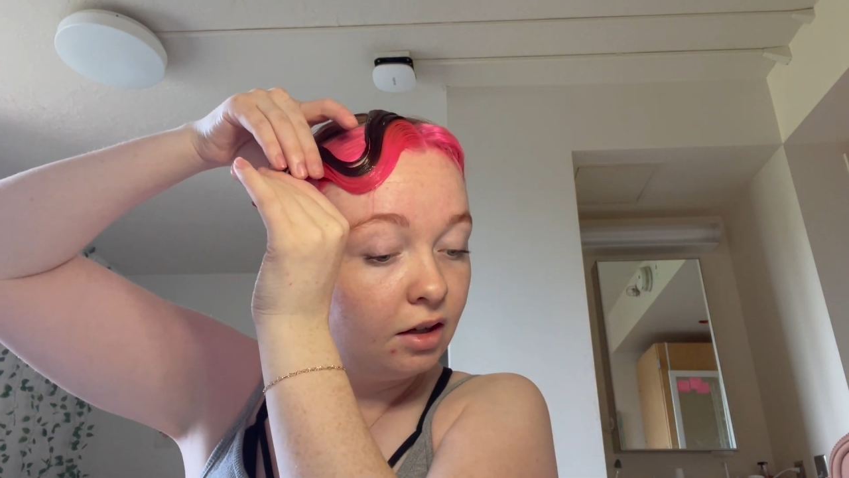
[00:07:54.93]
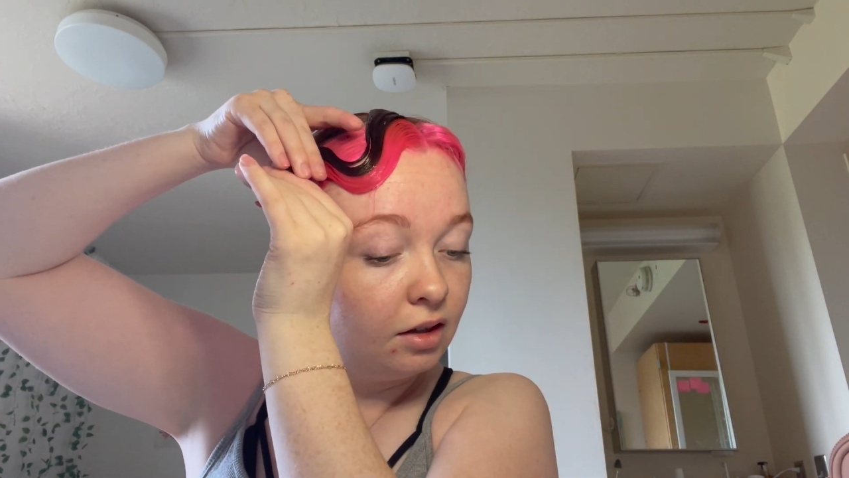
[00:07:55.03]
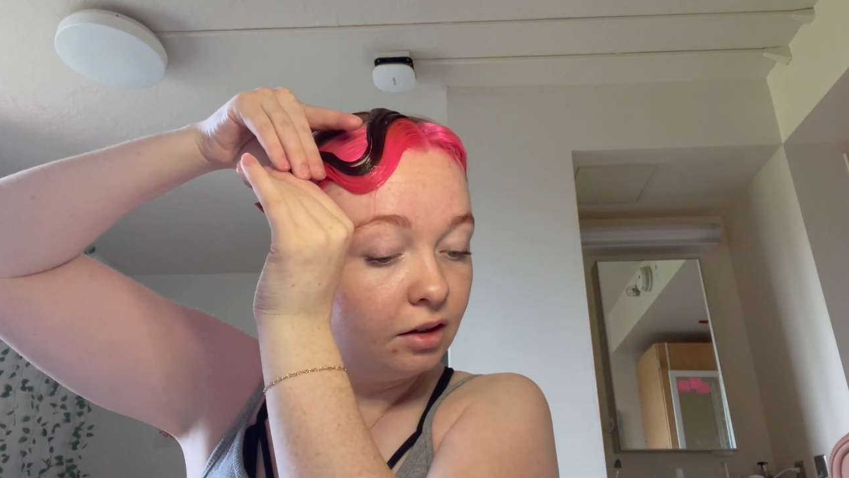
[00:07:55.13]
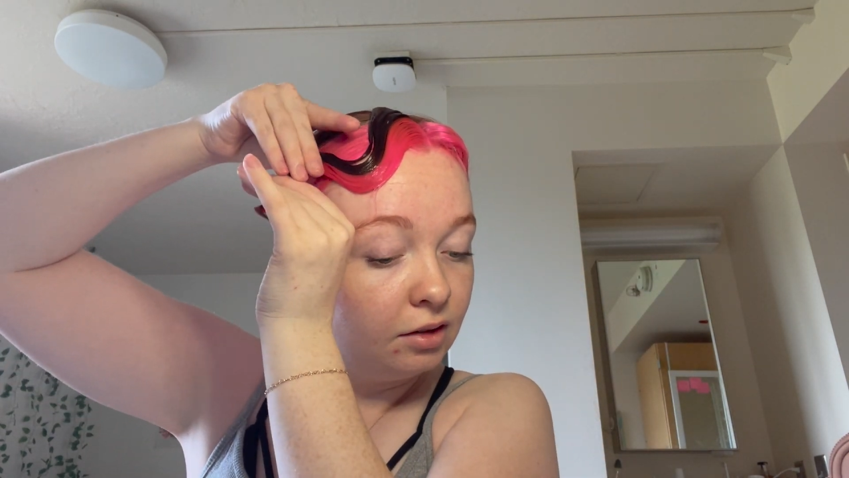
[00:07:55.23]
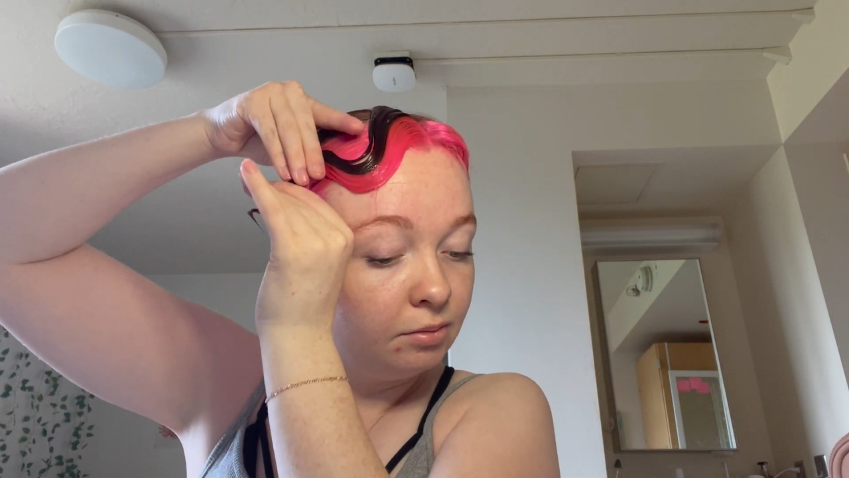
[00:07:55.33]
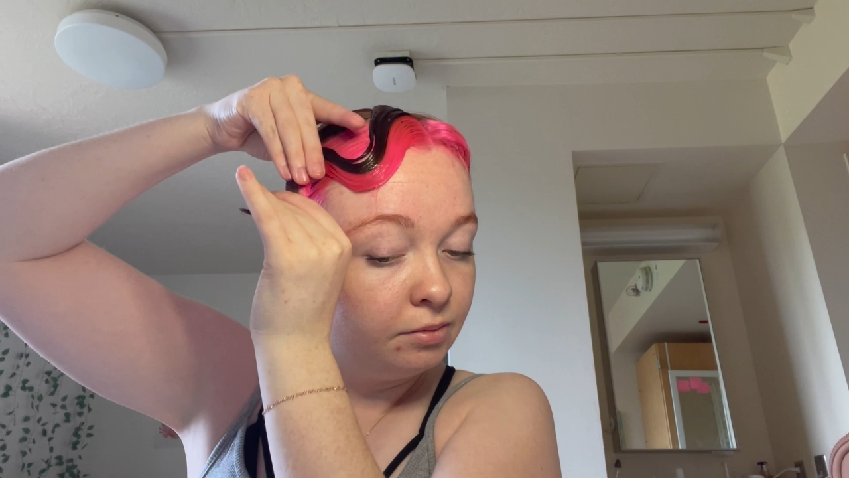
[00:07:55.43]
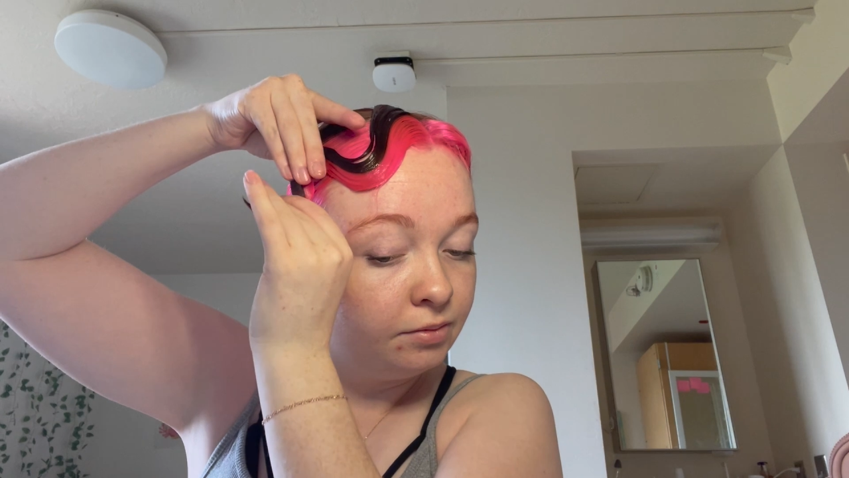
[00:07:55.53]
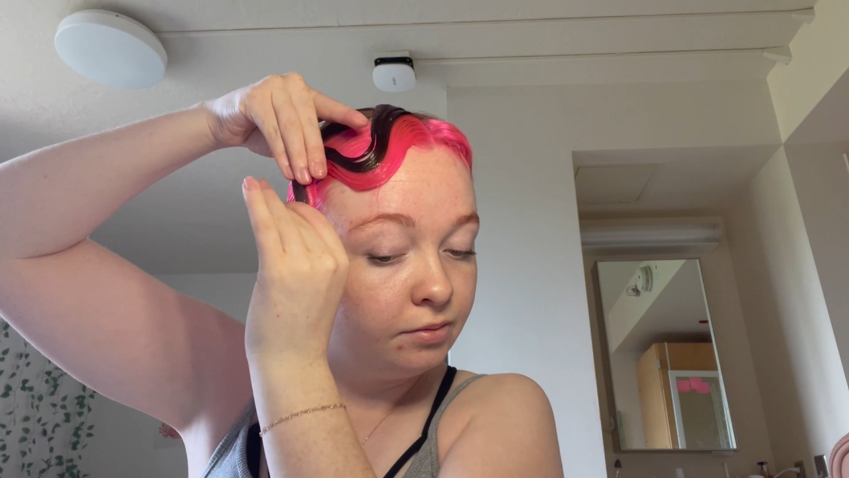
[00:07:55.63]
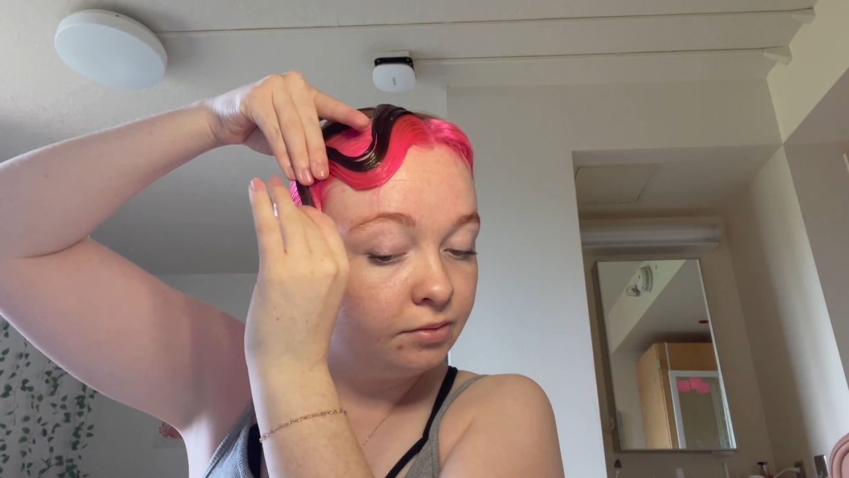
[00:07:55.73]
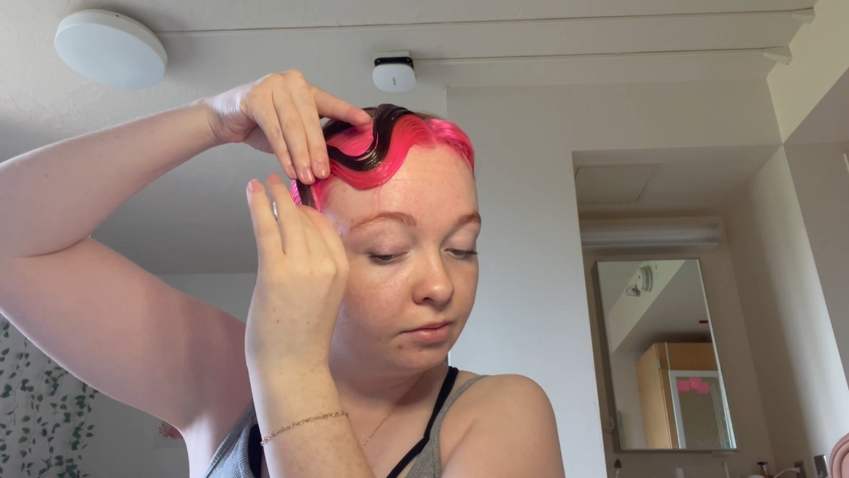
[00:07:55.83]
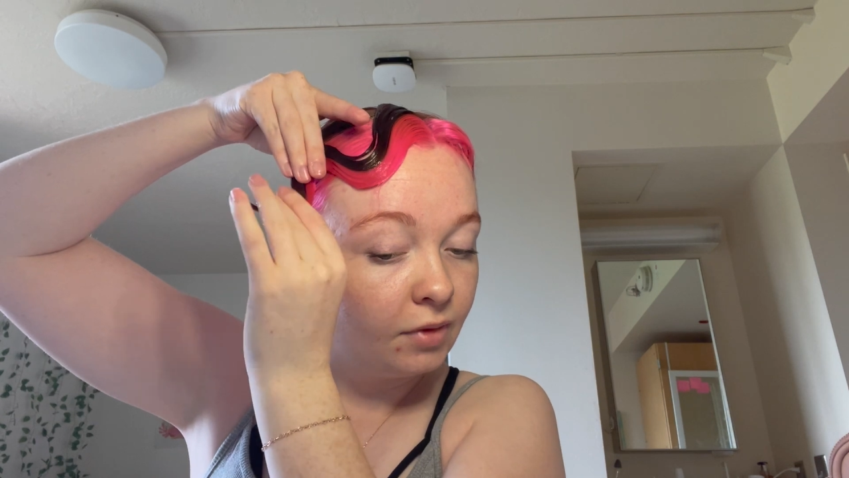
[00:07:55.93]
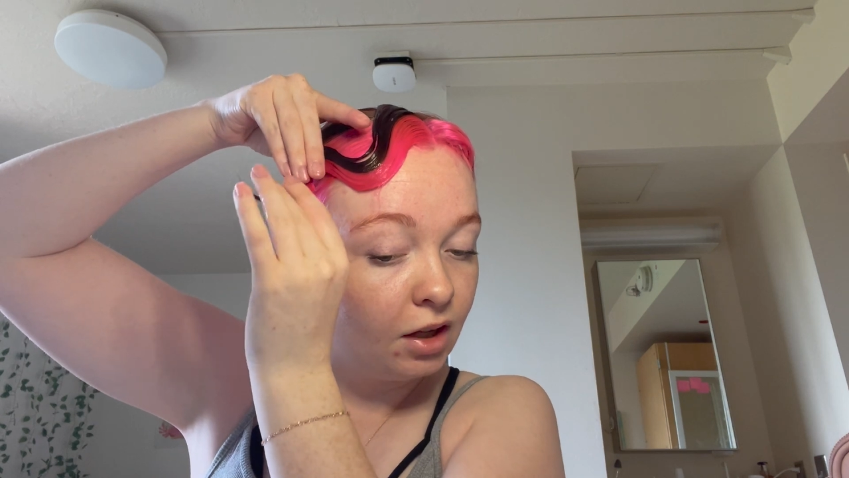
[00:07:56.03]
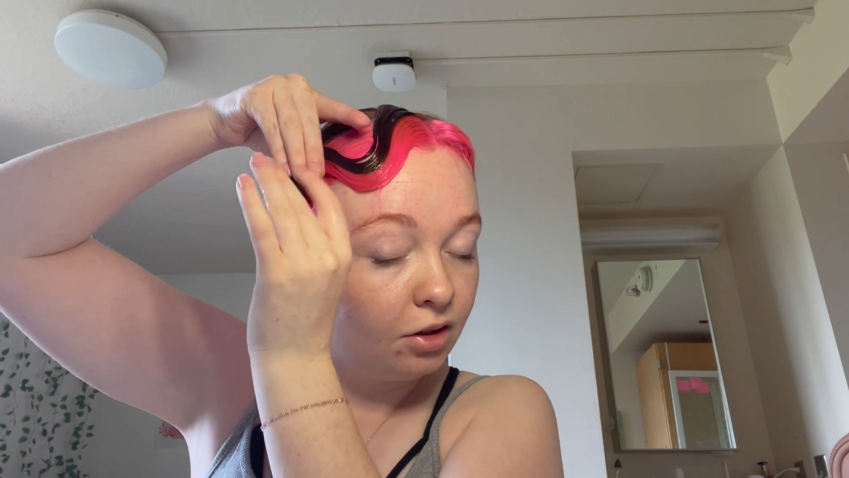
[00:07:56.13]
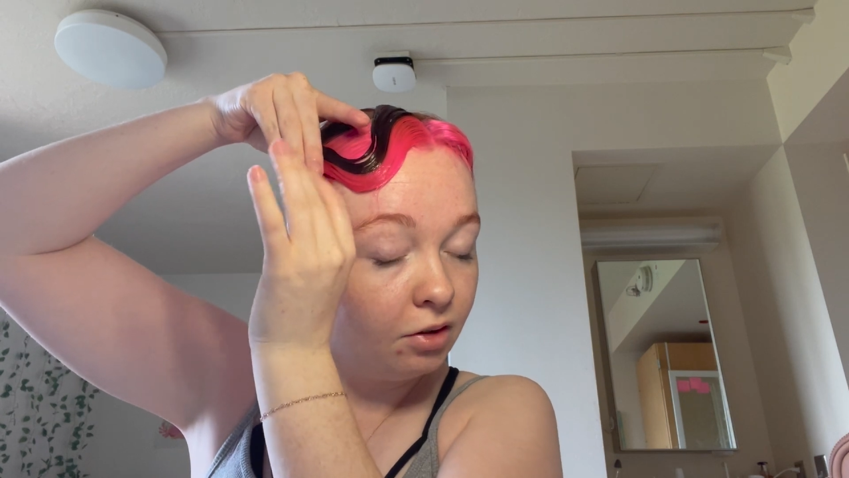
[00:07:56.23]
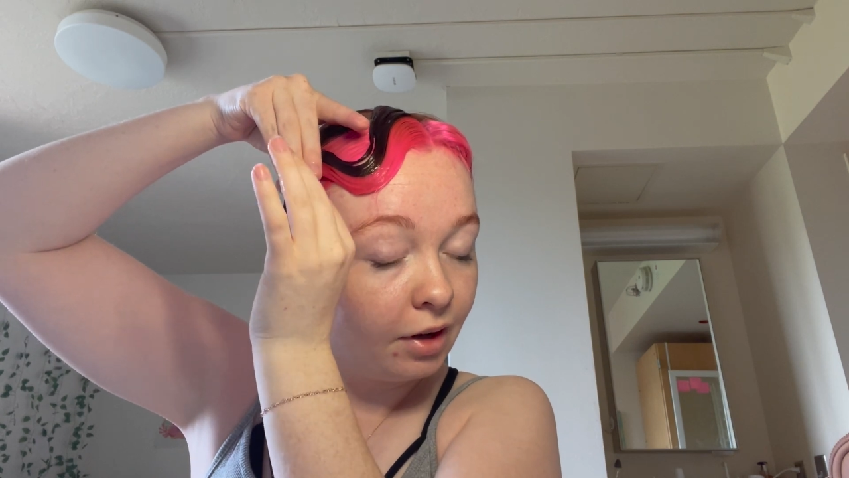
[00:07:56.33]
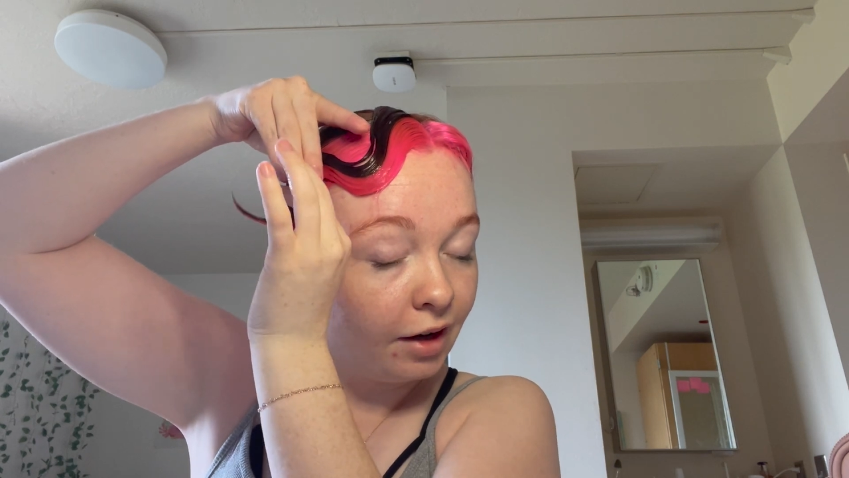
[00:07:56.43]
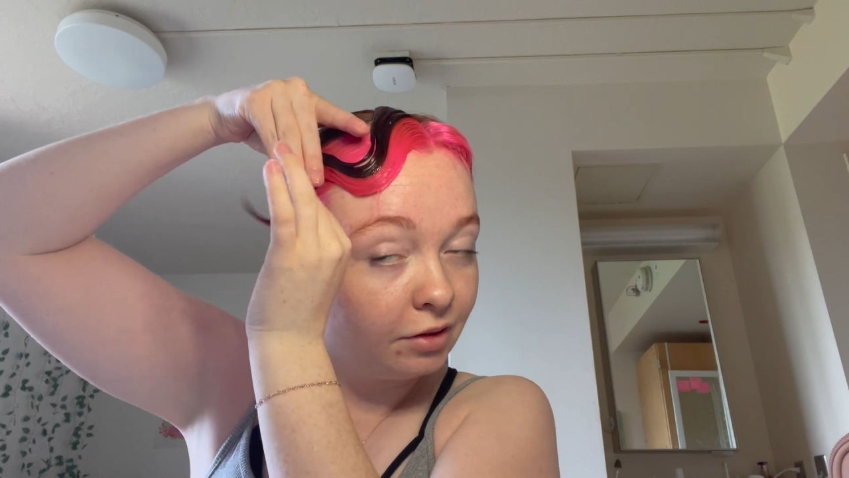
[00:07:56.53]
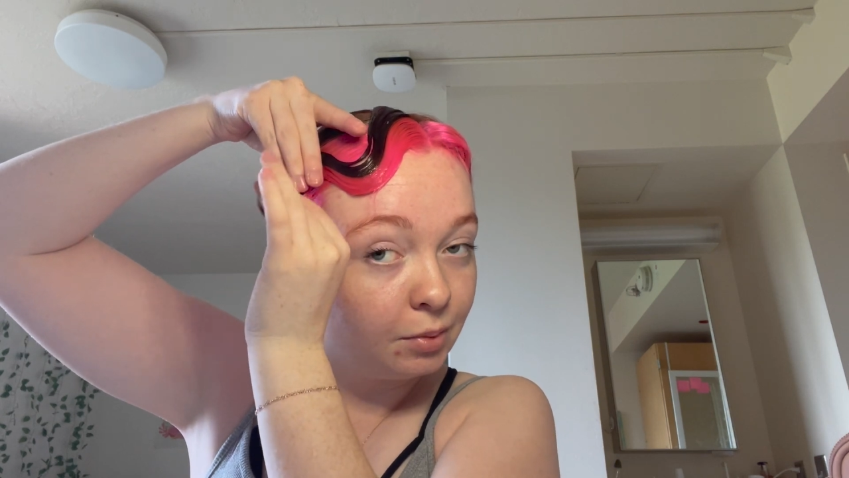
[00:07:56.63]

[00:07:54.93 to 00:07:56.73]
You don't have to